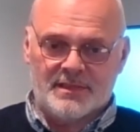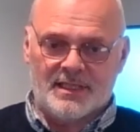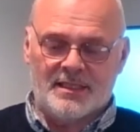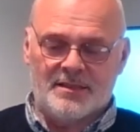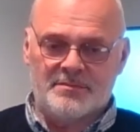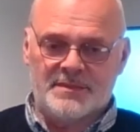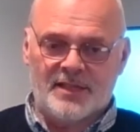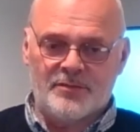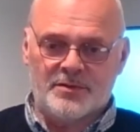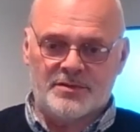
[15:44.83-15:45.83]
Um,
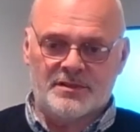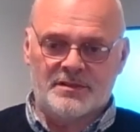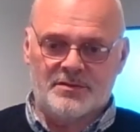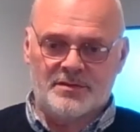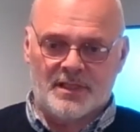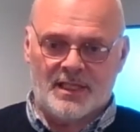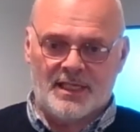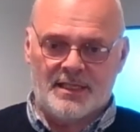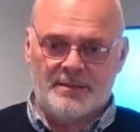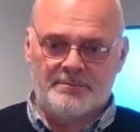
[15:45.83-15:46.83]
Dave Wilson's
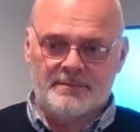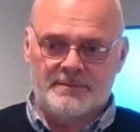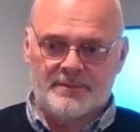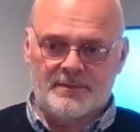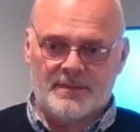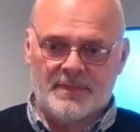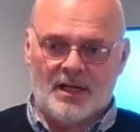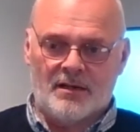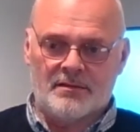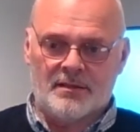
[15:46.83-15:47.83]
um,
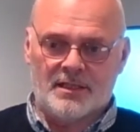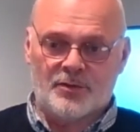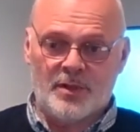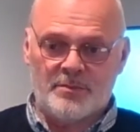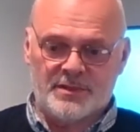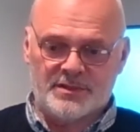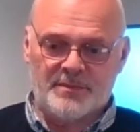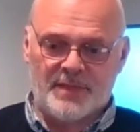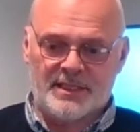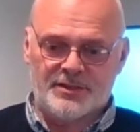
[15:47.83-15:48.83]
our equipment's
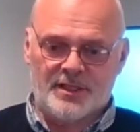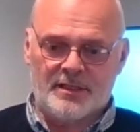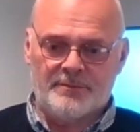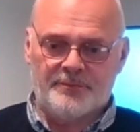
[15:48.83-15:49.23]
manager